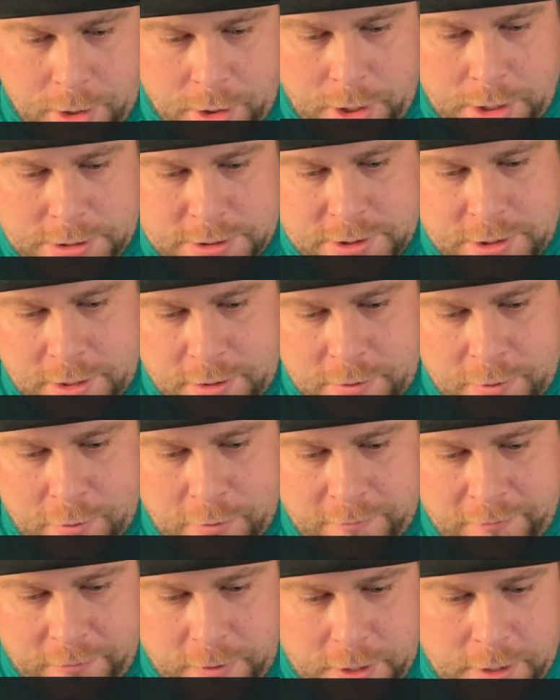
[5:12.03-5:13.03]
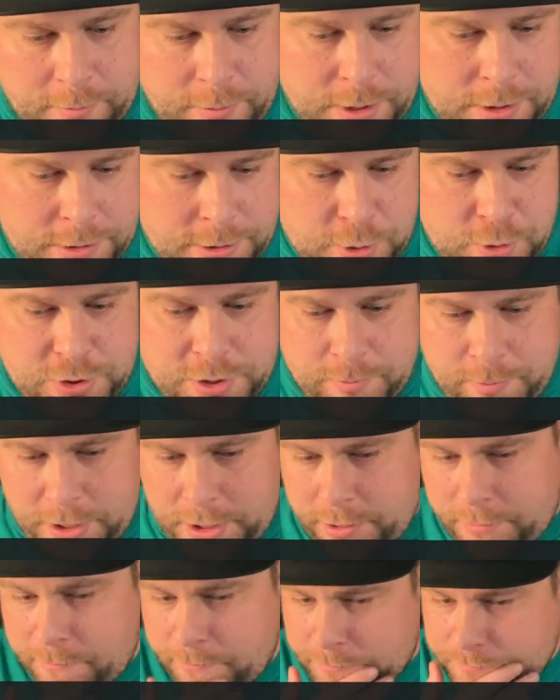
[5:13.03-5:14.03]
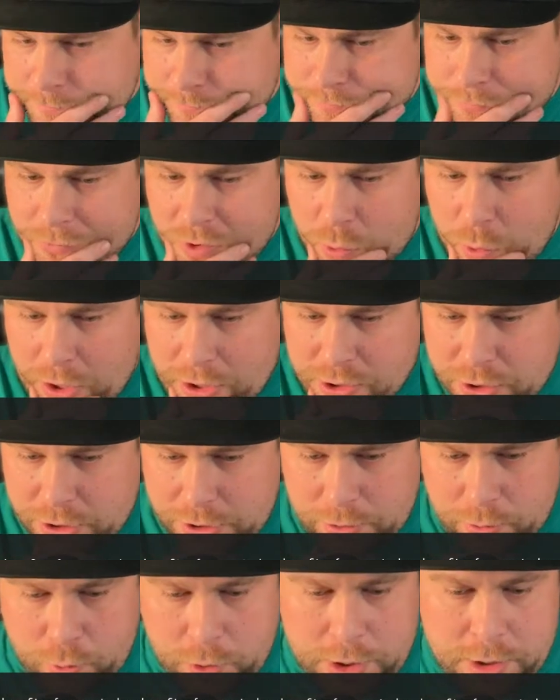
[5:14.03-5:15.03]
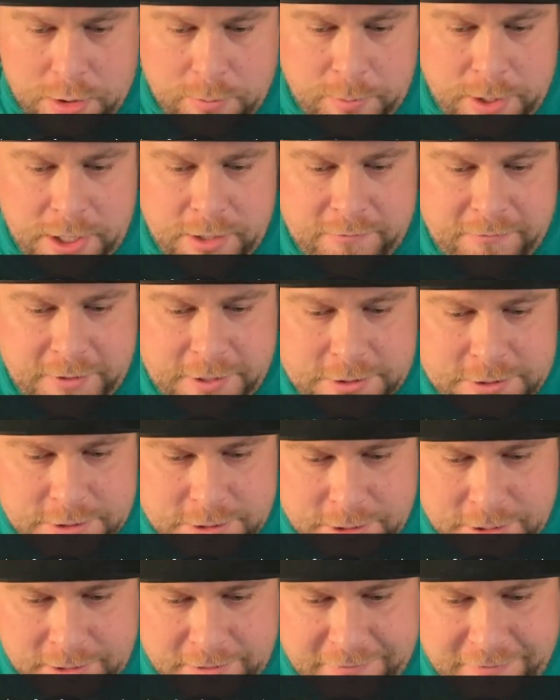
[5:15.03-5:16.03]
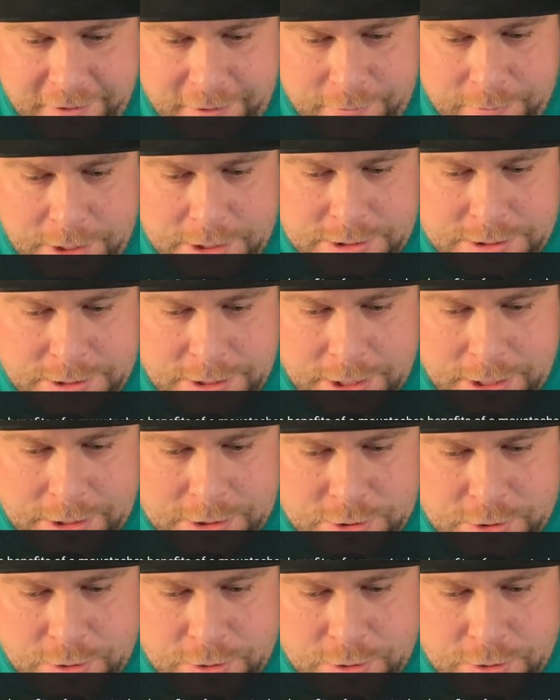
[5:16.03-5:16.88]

right, so from Lucy Bean, question: what are the benefits of a mustache